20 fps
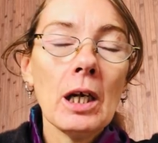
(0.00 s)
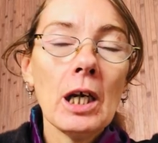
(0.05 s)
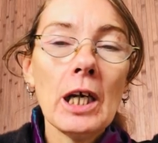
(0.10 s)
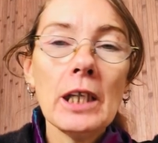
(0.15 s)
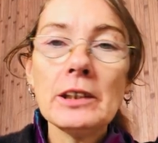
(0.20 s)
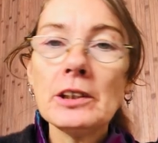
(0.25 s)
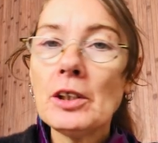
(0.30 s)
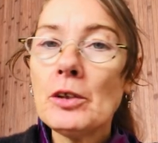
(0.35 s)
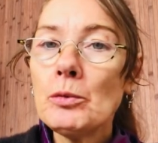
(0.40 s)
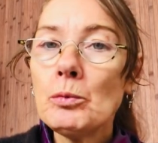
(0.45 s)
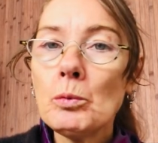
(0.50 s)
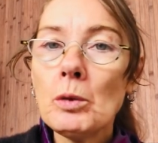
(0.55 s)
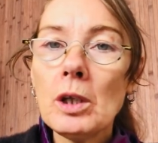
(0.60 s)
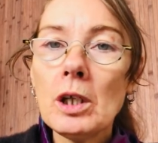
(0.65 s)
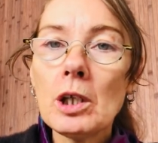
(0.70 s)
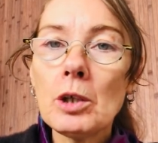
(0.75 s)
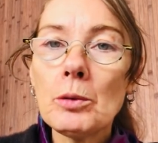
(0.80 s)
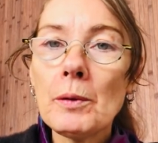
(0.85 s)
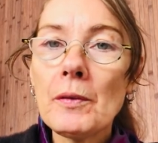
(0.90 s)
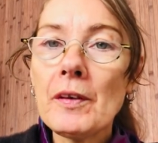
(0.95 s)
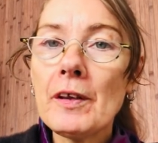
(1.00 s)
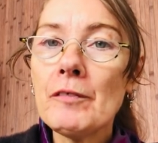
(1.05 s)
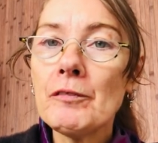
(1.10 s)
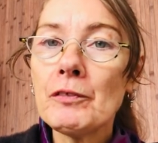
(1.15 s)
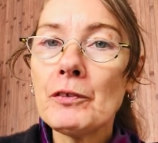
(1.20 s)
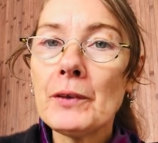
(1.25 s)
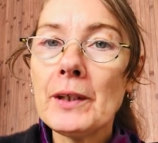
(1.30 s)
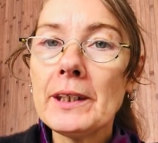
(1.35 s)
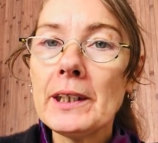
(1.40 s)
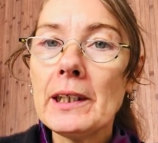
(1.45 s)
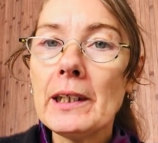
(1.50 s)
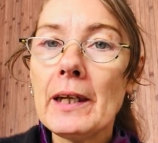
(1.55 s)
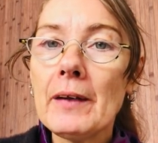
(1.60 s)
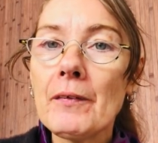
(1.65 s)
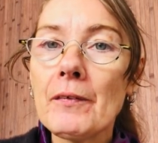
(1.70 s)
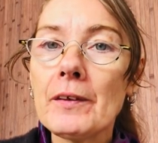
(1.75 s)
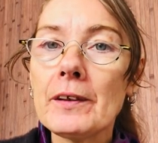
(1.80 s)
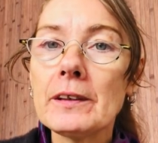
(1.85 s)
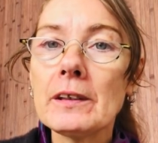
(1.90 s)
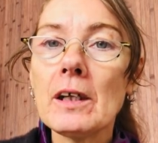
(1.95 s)
and don't work with it for any
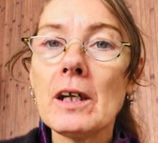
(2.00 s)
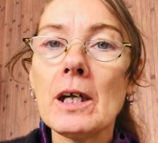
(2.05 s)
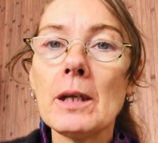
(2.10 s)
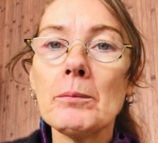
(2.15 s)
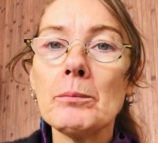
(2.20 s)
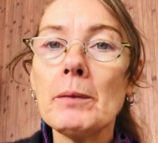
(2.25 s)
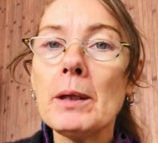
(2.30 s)
length of time.